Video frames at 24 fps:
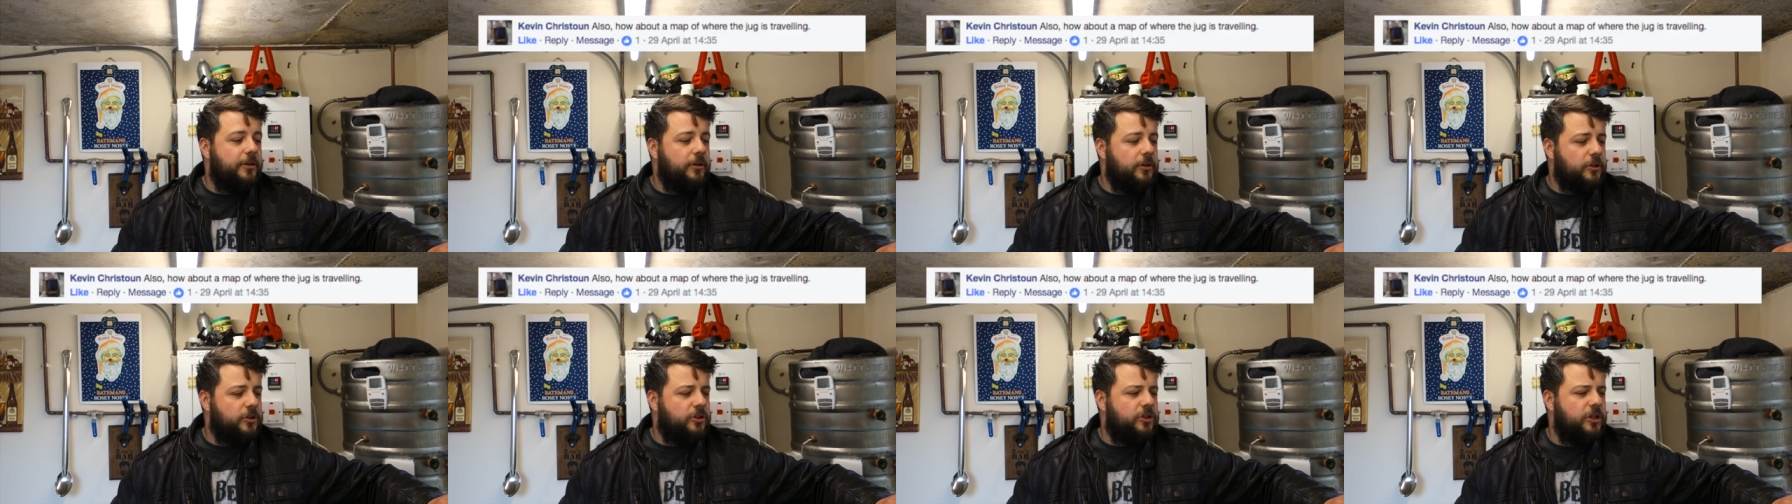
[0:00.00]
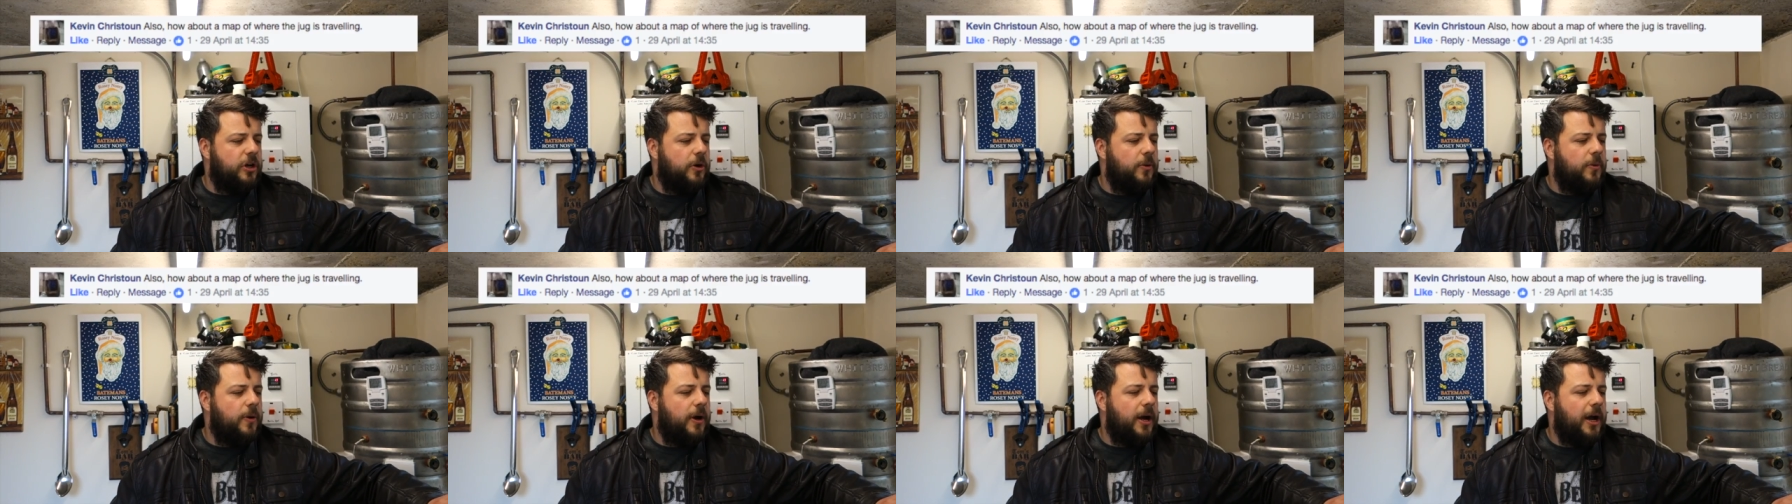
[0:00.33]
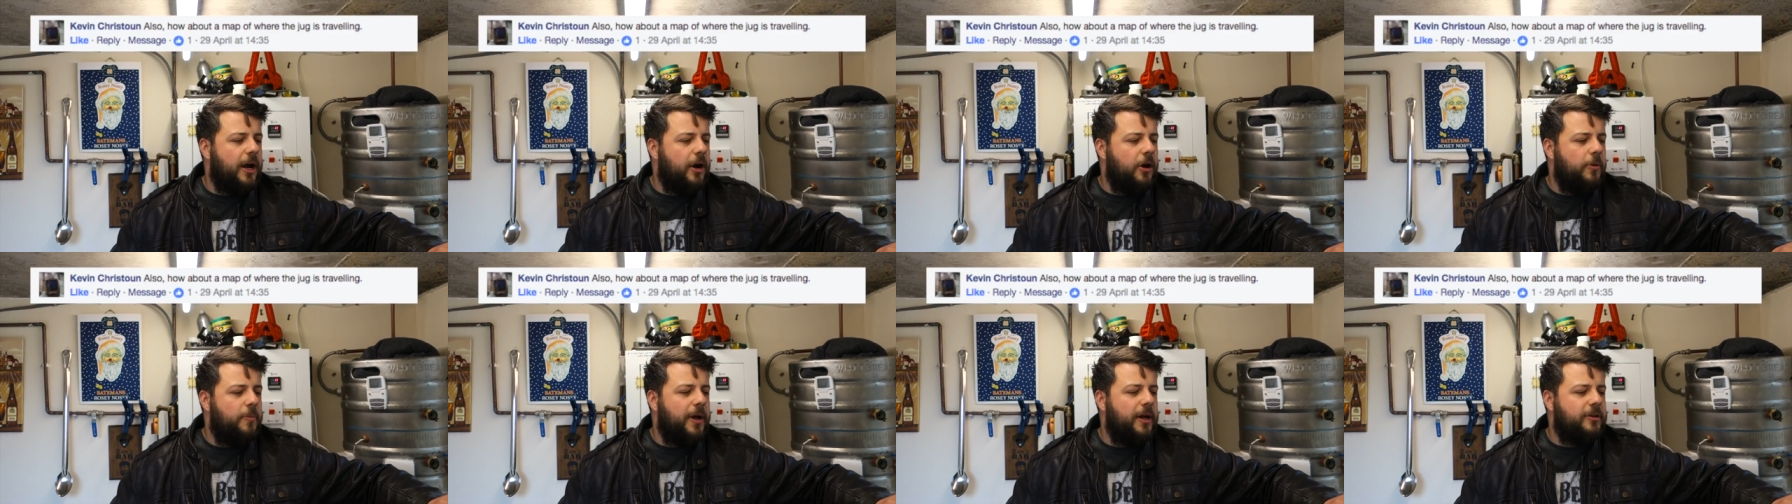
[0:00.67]
also,
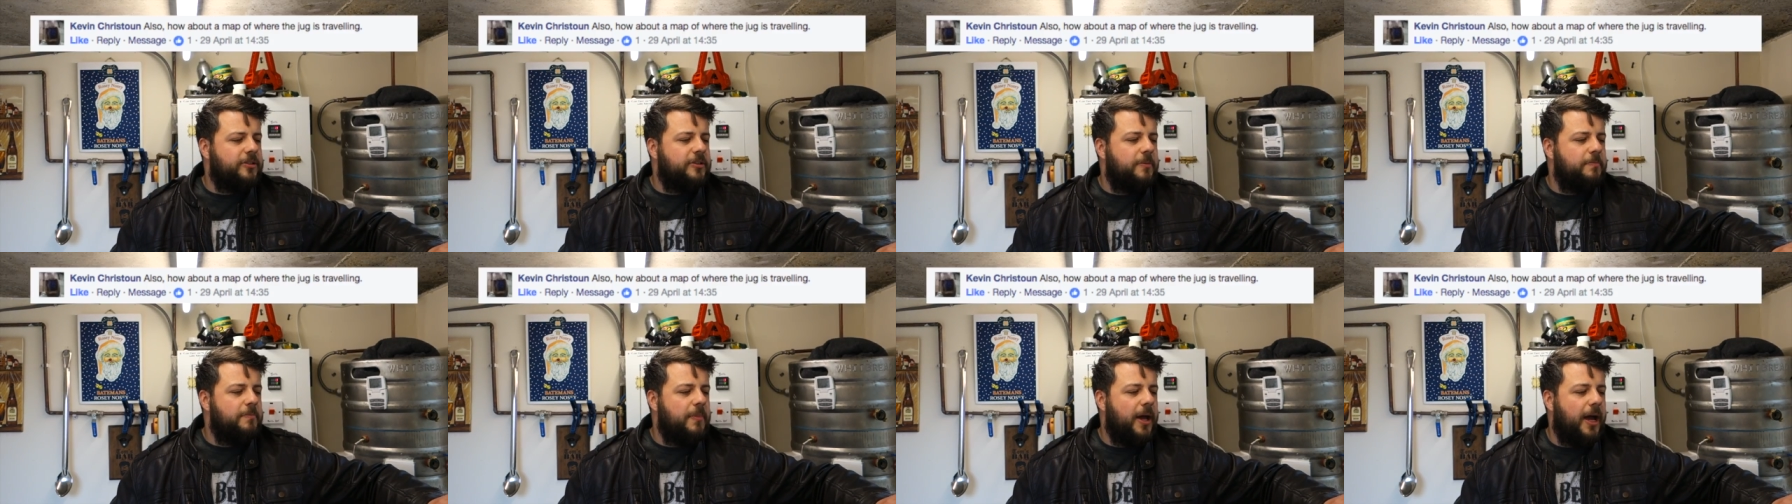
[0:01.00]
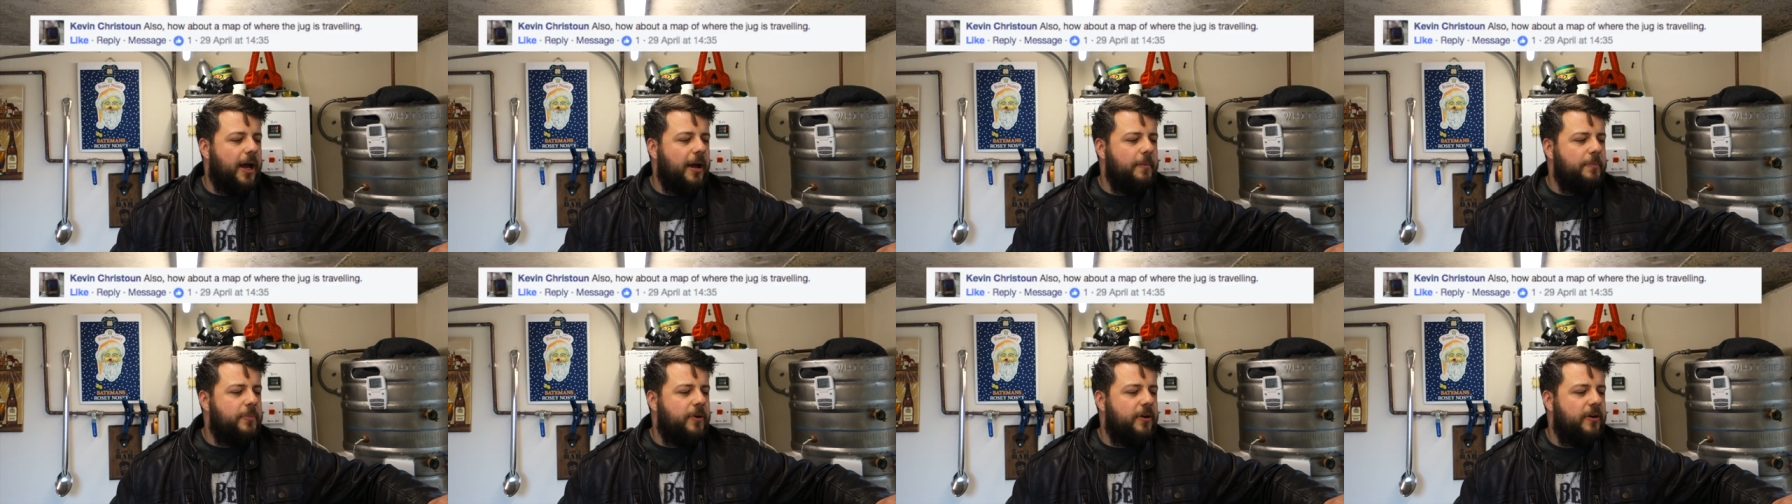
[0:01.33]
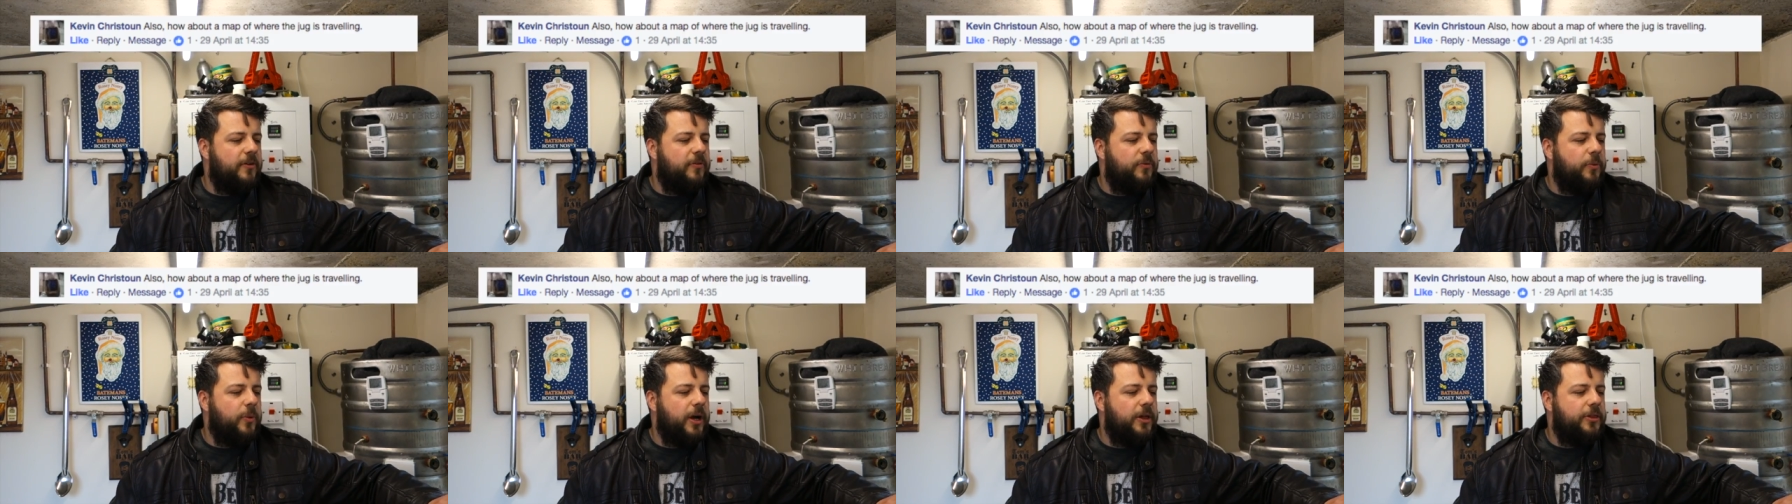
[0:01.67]
how about a map
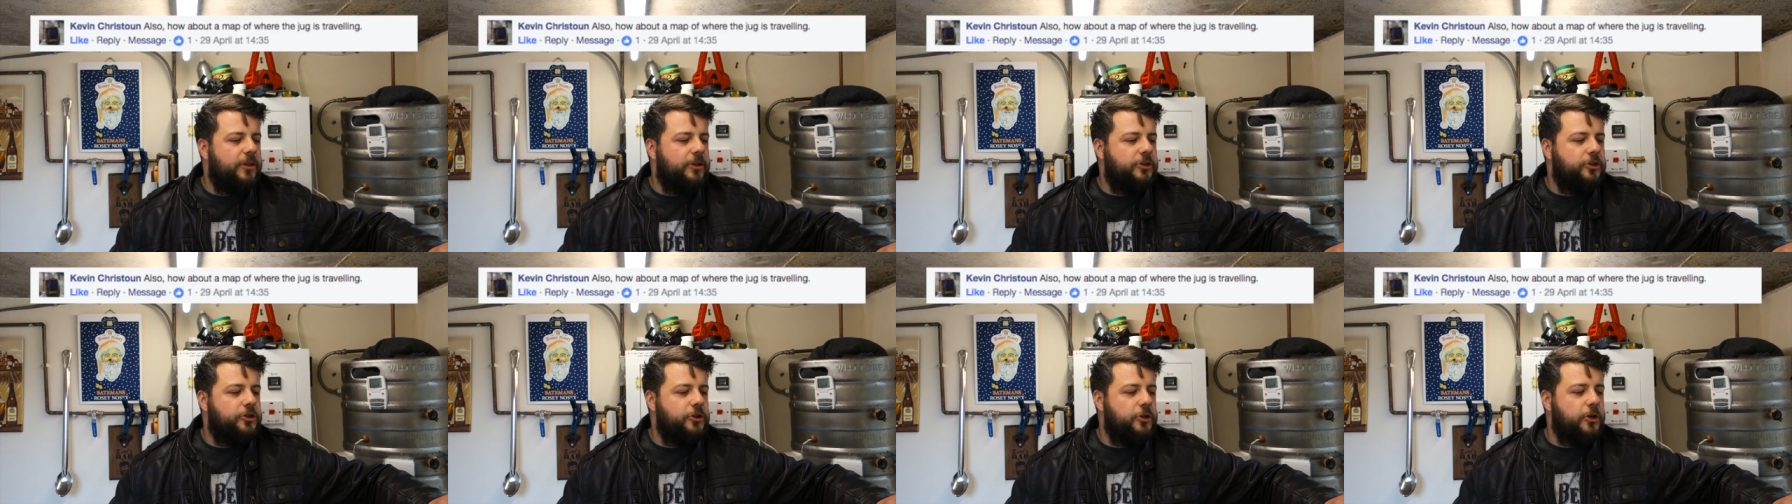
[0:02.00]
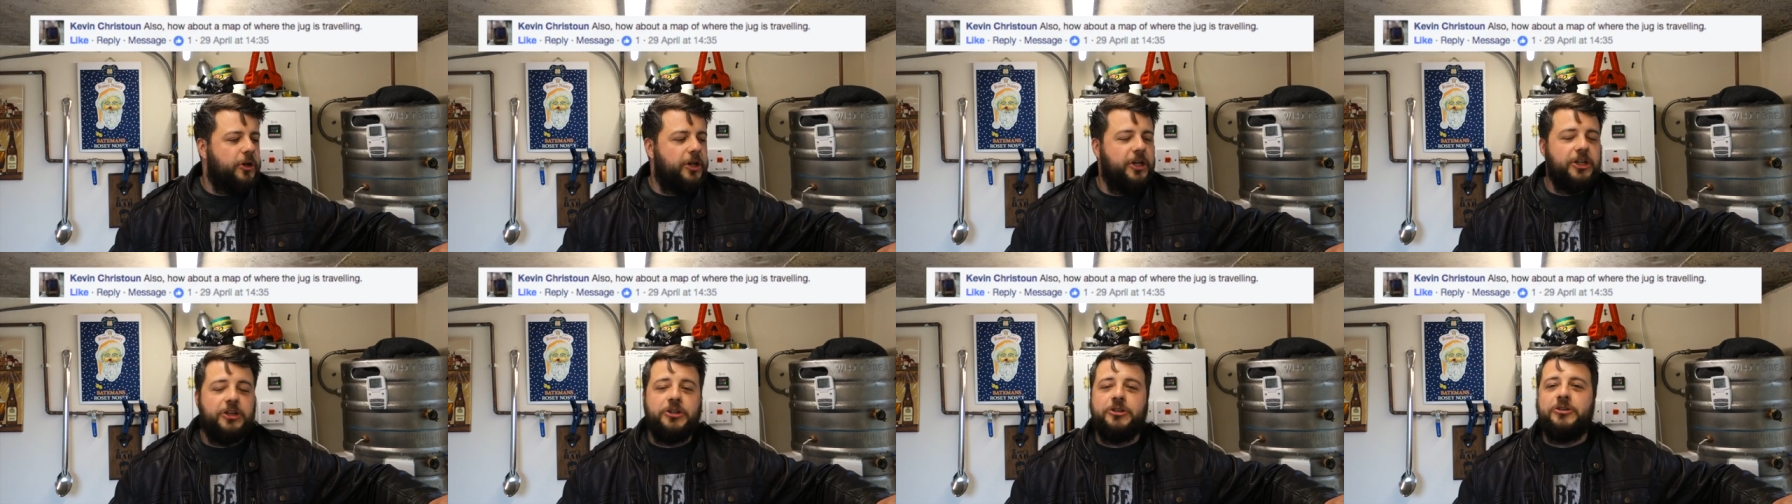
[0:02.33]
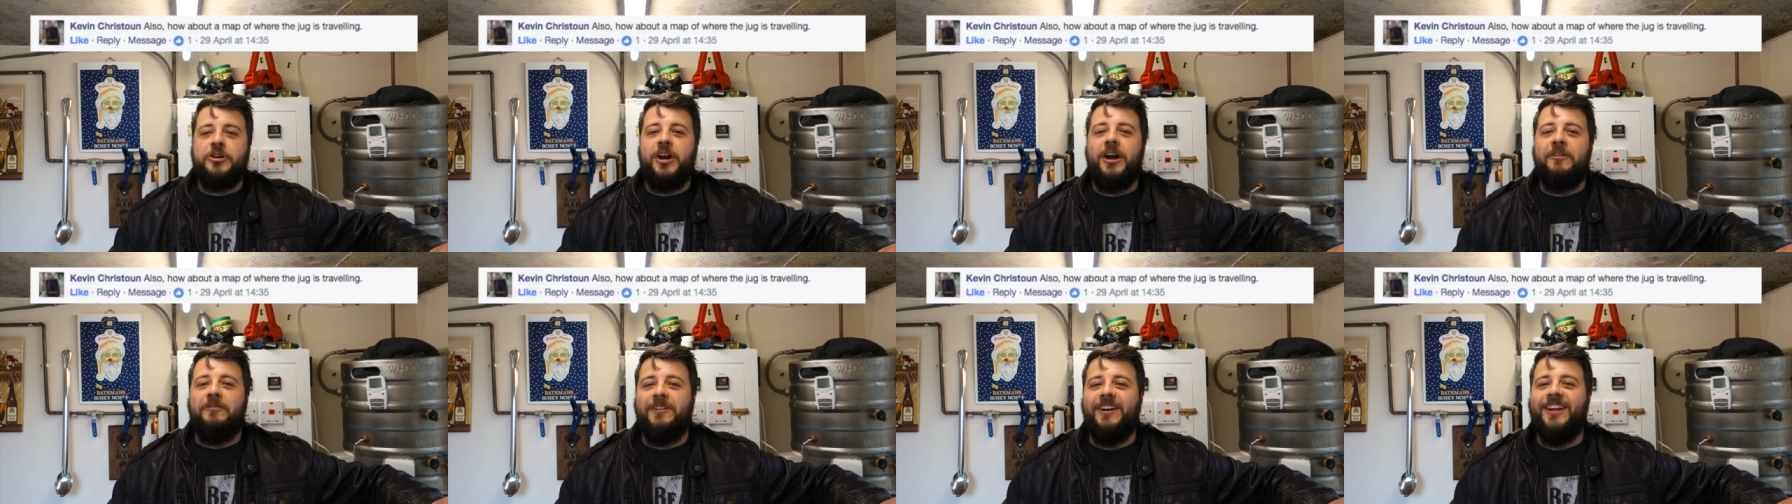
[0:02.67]
of where the jug is
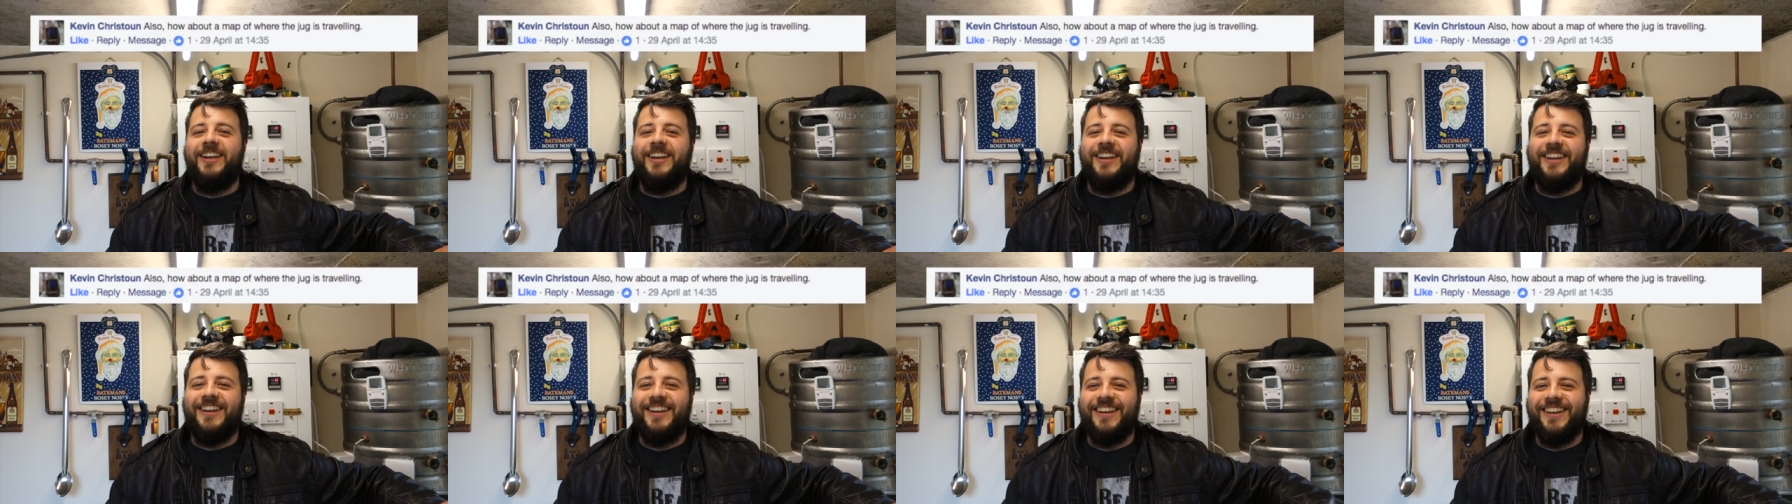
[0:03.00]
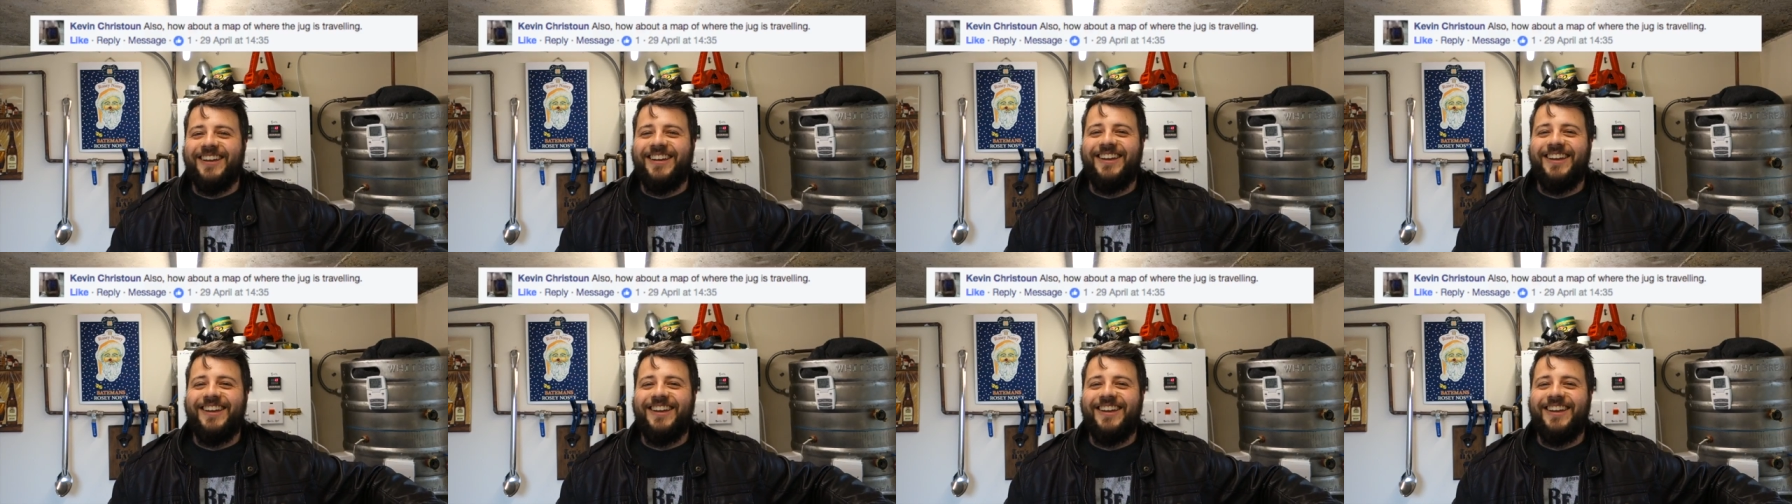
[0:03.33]
travelling?